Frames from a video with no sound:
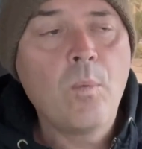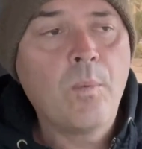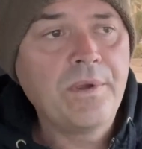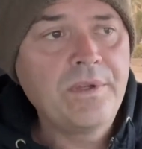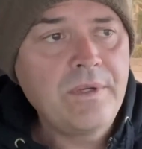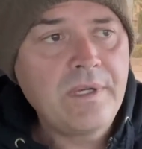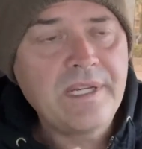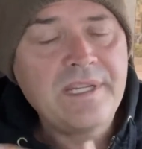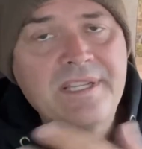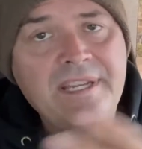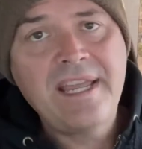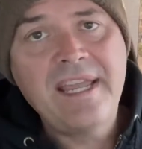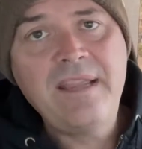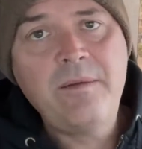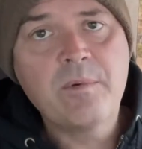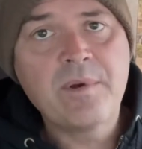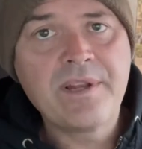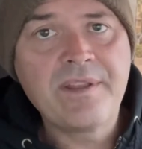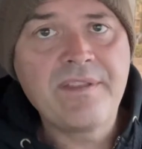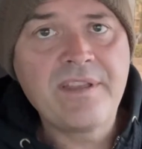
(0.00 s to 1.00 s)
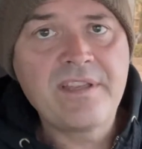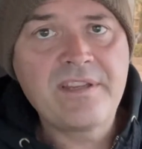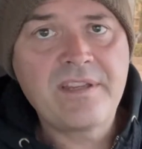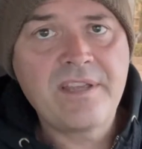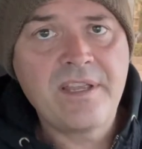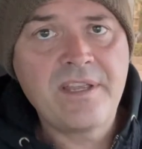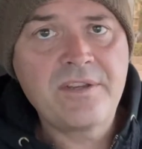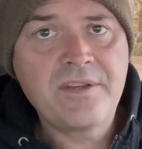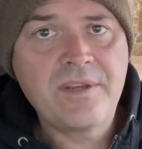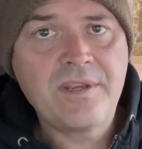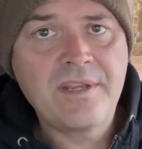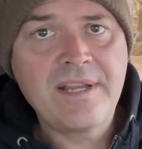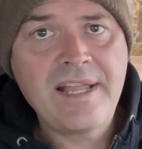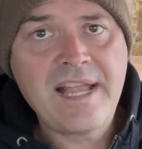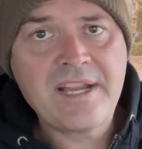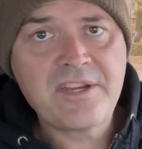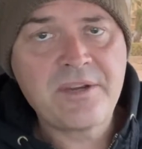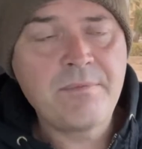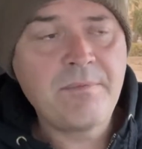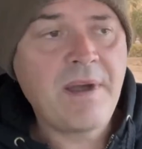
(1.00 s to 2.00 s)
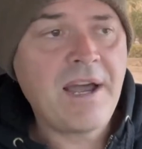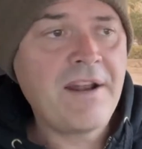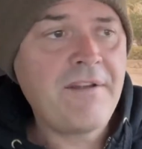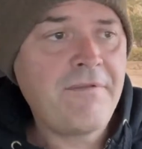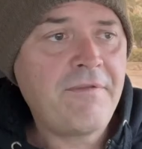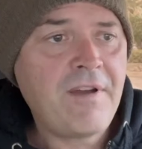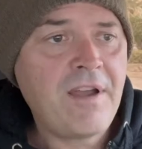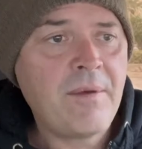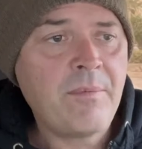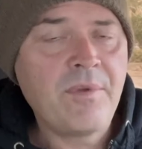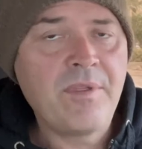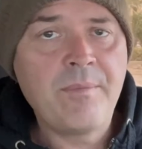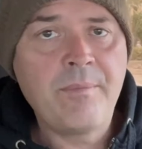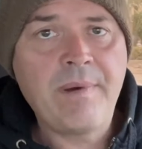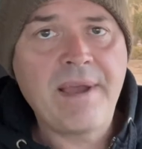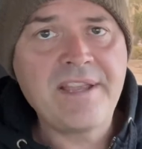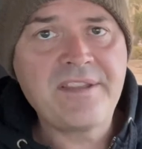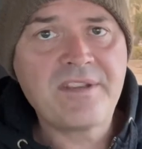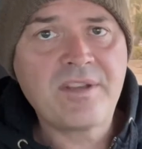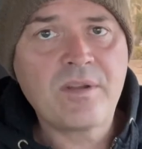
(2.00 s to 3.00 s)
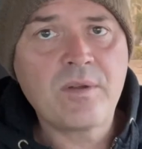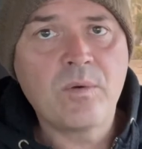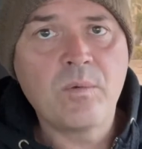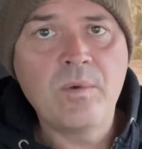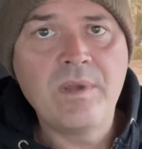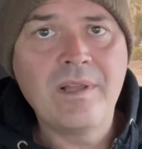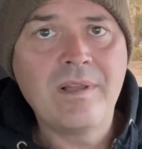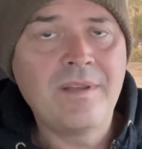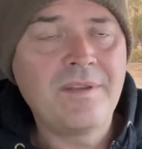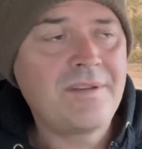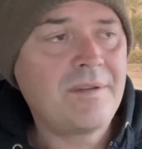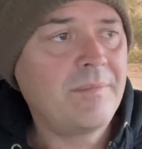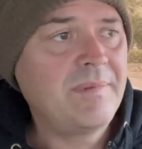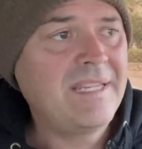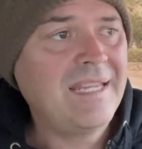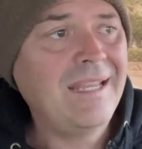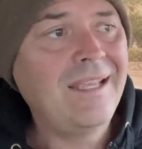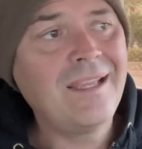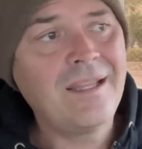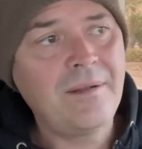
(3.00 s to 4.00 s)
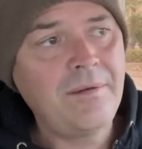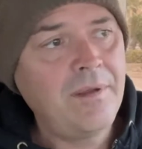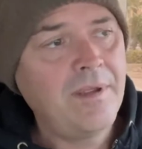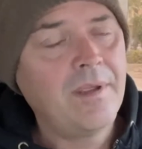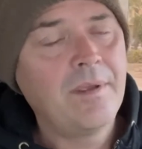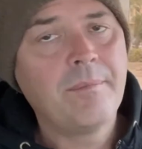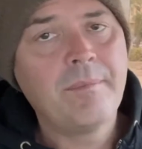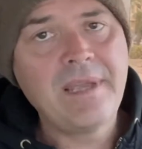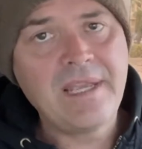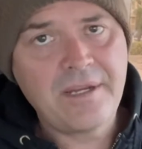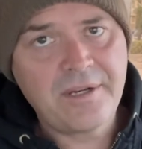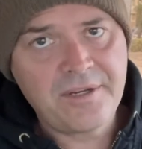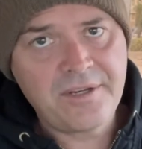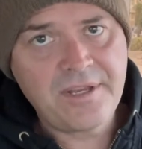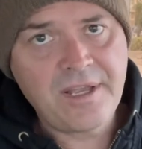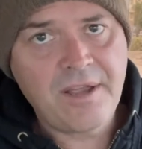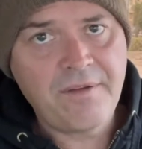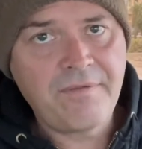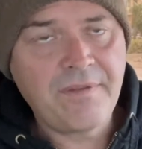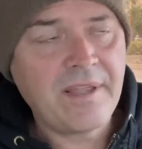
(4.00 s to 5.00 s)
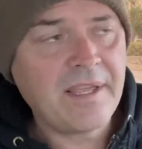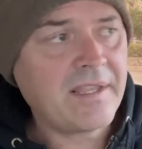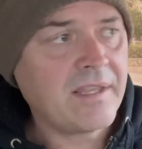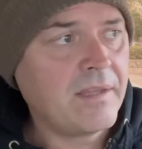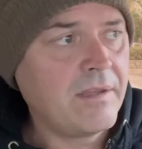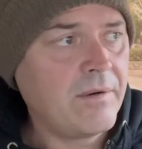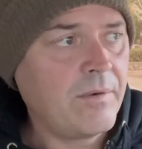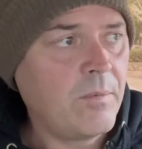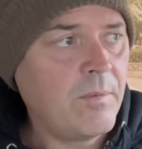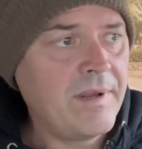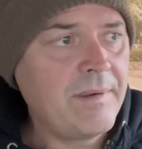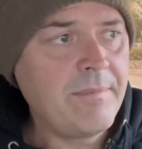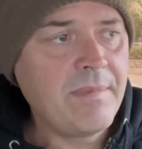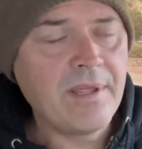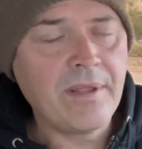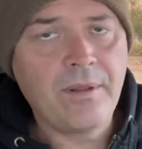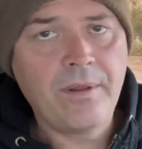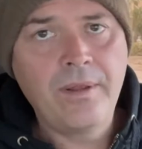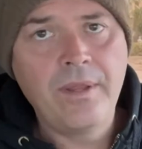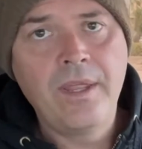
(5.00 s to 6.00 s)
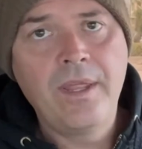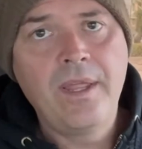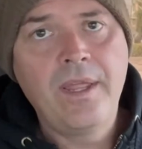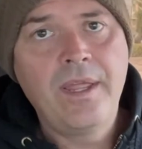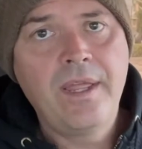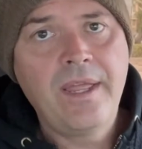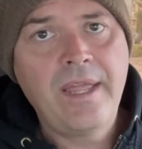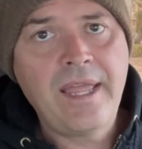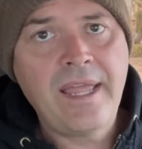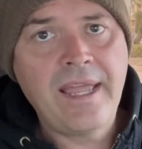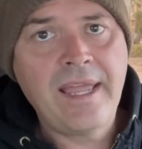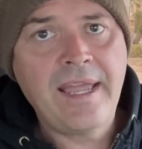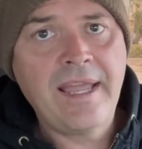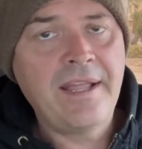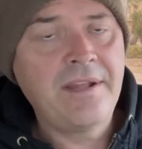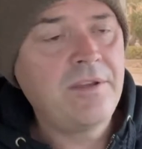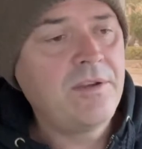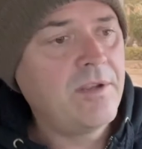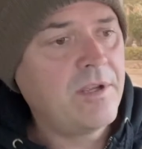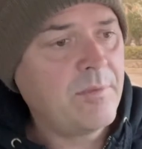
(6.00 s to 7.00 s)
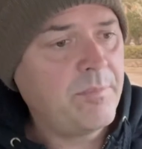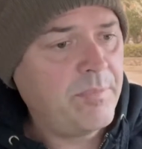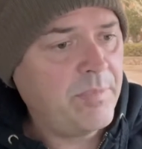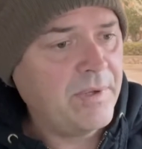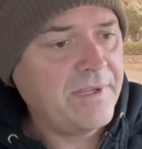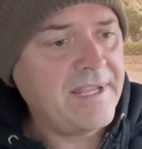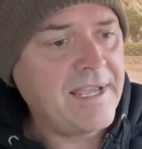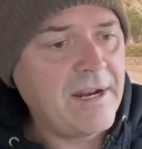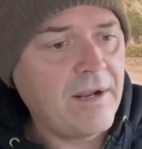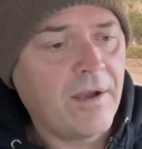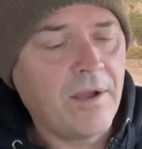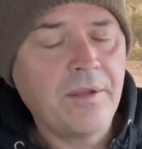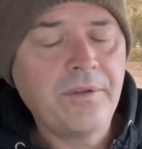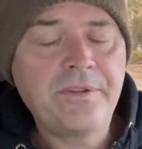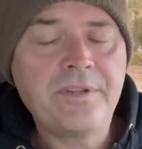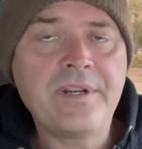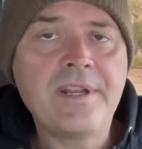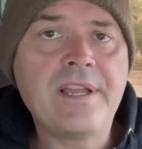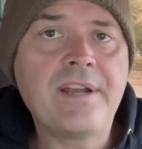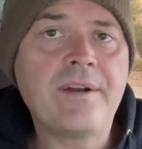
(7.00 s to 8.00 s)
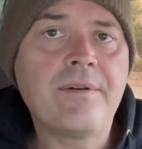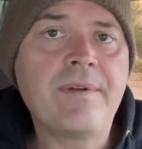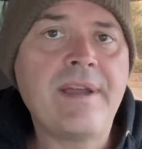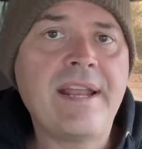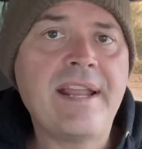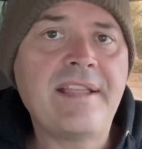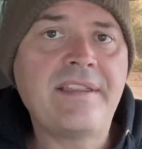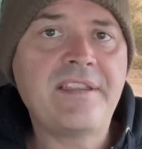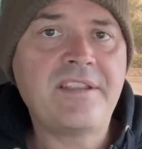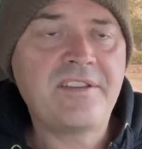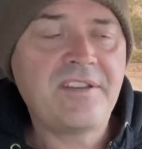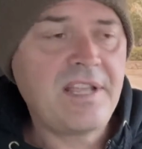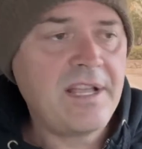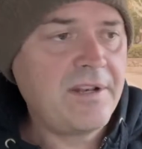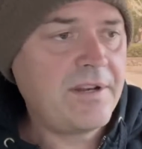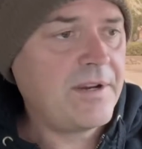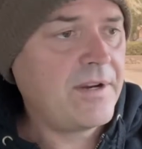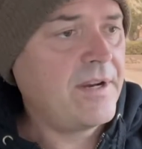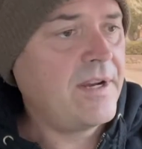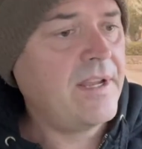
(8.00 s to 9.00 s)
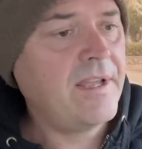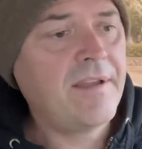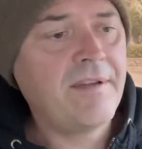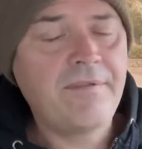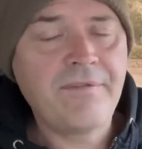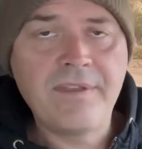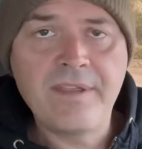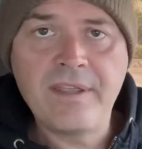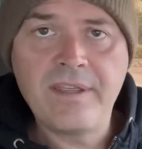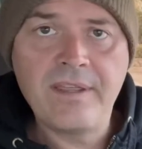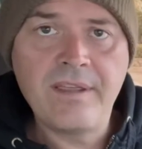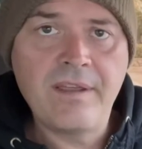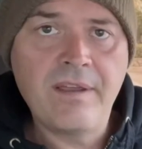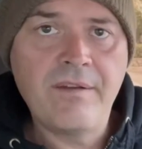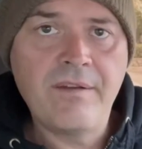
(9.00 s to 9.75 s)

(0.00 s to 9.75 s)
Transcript: Well, you can take one of these things, you could actually modify them with a bicycle wheel and some tin, make yourself like a little windmill, and you could put that alternator right at the center of the